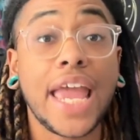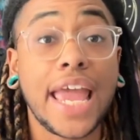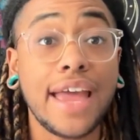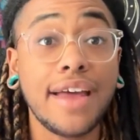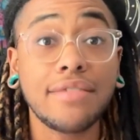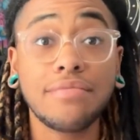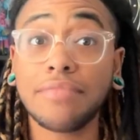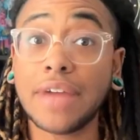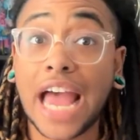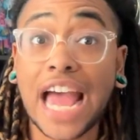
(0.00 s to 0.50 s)

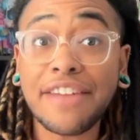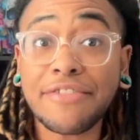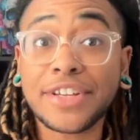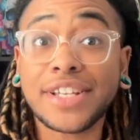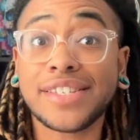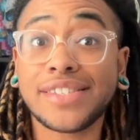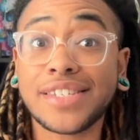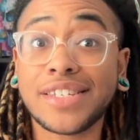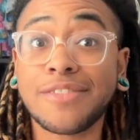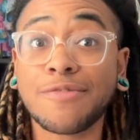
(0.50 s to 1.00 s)
and
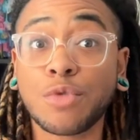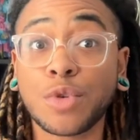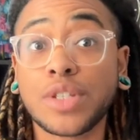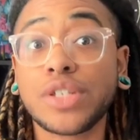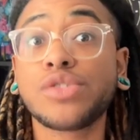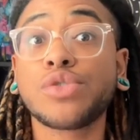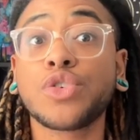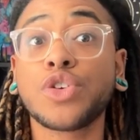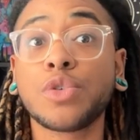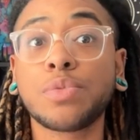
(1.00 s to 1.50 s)
advocacy for
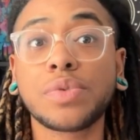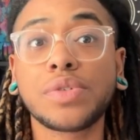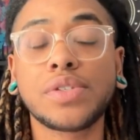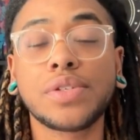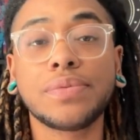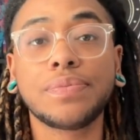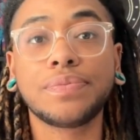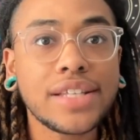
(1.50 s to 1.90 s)
these groups.